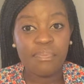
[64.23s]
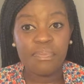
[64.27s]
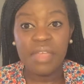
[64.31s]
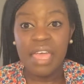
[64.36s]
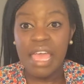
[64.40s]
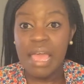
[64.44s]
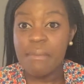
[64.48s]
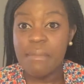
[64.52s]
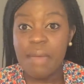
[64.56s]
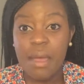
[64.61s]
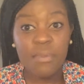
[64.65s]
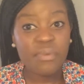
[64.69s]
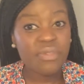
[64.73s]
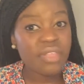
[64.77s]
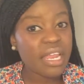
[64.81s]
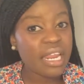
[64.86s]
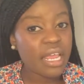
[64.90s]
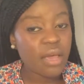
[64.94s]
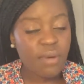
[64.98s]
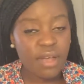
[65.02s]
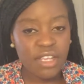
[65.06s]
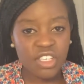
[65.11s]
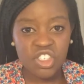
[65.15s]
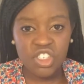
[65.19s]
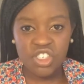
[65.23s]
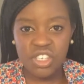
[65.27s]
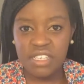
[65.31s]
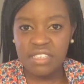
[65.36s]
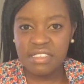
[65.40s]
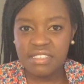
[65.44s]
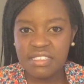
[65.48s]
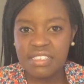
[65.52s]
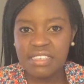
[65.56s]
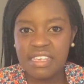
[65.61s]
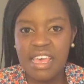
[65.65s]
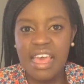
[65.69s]
hit me up with any
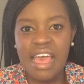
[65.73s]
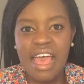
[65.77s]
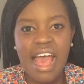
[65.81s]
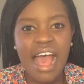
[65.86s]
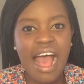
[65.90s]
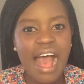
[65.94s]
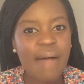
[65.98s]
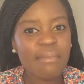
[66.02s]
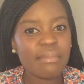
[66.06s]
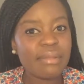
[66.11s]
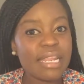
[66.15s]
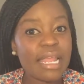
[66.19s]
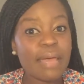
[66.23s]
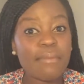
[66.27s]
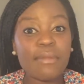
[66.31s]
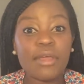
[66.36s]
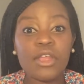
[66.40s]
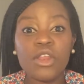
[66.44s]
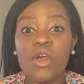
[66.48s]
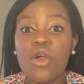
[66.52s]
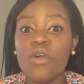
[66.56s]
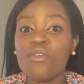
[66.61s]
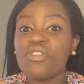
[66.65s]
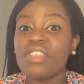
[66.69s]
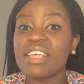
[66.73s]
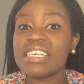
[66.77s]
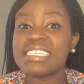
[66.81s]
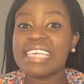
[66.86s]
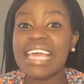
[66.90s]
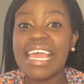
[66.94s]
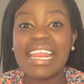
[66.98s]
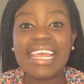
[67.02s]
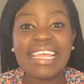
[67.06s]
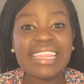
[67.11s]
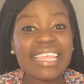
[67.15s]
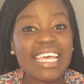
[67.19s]
questions, let me know if there's
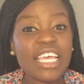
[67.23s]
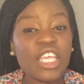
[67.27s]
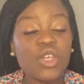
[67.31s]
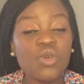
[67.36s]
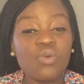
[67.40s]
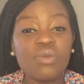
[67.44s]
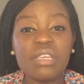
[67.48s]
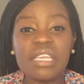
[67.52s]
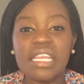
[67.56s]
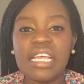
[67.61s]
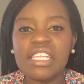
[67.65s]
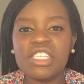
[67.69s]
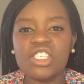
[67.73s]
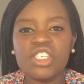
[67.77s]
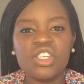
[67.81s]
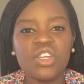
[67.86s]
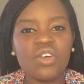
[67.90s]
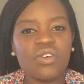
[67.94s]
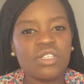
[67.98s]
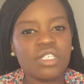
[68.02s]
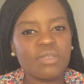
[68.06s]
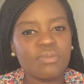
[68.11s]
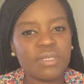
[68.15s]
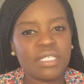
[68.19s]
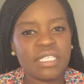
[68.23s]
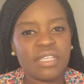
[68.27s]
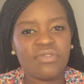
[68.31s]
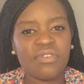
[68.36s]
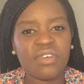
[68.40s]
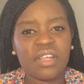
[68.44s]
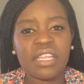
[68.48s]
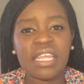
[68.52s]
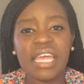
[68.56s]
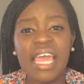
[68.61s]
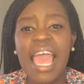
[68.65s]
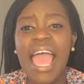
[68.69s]
anything you need to know
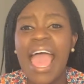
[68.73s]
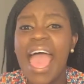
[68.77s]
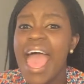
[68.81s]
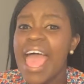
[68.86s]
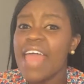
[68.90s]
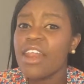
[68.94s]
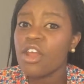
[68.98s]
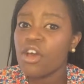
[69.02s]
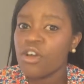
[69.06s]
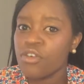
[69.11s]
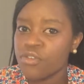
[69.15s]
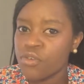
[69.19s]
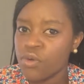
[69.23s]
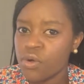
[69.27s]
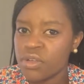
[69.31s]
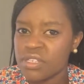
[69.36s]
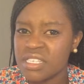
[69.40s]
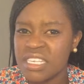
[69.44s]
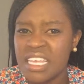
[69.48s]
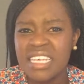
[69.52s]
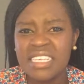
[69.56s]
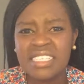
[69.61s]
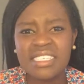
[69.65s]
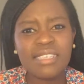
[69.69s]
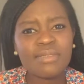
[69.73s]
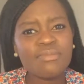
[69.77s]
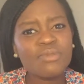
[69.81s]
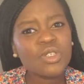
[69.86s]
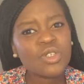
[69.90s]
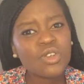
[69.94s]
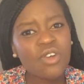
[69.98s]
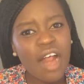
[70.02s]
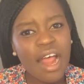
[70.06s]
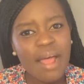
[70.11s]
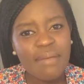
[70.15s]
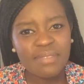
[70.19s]
specifically, and of course
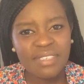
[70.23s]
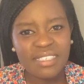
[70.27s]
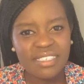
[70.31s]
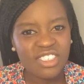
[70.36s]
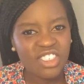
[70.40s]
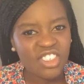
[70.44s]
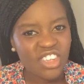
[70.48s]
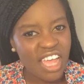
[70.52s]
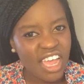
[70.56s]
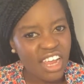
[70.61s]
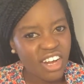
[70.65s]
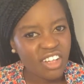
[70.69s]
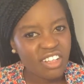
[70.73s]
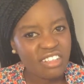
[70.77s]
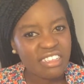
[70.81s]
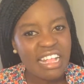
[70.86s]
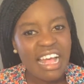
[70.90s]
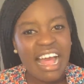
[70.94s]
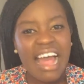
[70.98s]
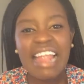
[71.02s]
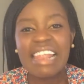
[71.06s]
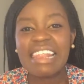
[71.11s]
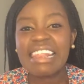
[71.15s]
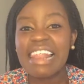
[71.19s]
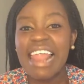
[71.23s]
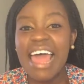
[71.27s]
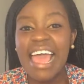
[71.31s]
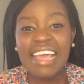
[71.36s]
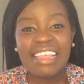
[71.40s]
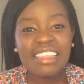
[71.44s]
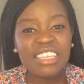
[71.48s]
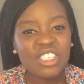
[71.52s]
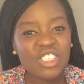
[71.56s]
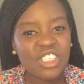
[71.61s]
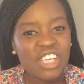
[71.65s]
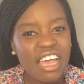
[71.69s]
subscribe to the channel,
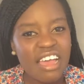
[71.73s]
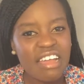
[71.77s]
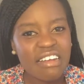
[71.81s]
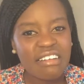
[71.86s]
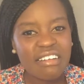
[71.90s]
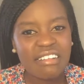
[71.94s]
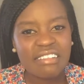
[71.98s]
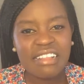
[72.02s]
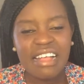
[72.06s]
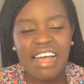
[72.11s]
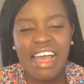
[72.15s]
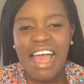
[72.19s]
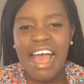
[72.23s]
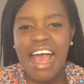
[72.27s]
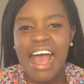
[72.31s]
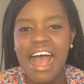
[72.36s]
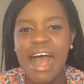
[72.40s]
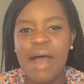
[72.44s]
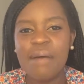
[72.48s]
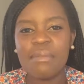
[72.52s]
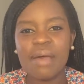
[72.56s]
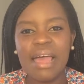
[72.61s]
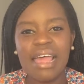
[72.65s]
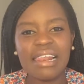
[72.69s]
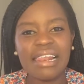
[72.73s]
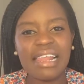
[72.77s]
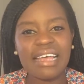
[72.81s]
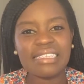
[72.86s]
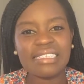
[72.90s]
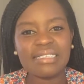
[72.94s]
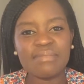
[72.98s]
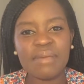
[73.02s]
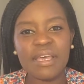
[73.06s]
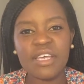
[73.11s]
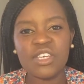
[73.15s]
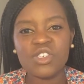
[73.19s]
like the channel, and
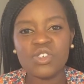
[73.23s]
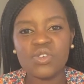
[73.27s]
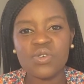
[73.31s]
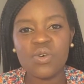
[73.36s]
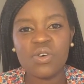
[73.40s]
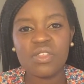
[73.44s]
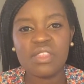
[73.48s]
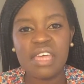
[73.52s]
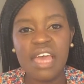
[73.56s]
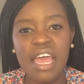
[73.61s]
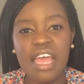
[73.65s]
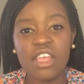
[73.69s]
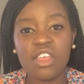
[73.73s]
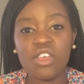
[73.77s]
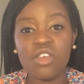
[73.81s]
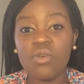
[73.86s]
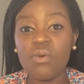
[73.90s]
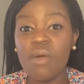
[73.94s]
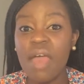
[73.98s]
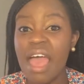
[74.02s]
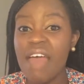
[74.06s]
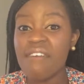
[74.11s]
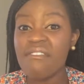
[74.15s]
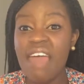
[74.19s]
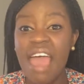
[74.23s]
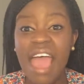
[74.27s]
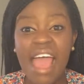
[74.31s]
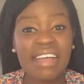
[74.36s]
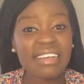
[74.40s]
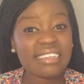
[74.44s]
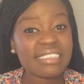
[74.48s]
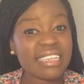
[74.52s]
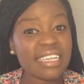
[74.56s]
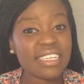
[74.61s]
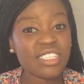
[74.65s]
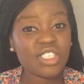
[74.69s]
let's make sure that you have
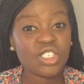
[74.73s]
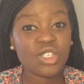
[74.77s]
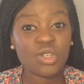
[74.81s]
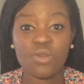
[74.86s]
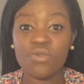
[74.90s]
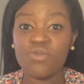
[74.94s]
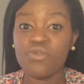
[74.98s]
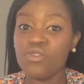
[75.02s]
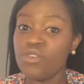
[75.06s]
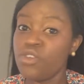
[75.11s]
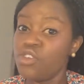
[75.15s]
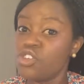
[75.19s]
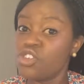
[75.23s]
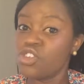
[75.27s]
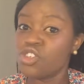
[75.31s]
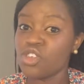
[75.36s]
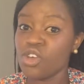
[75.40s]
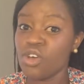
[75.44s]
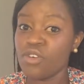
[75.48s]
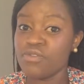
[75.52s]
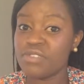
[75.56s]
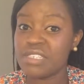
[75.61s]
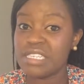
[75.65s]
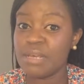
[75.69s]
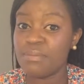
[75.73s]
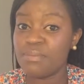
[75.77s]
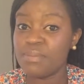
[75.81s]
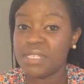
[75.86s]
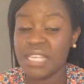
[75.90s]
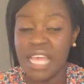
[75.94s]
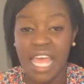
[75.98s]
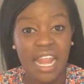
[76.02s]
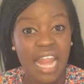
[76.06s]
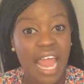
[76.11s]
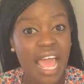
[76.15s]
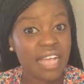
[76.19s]
access to Infusionsoft tips
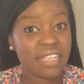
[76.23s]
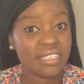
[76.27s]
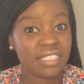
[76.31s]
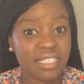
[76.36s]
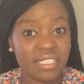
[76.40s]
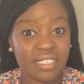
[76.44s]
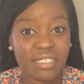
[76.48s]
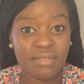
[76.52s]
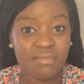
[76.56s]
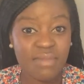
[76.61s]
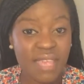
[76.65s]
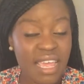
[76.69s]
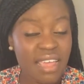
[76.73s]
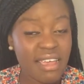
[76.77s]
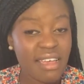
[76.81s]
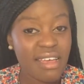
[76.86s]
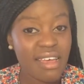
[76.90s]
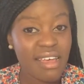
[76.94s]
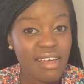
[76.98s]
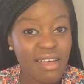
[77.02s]
and access to me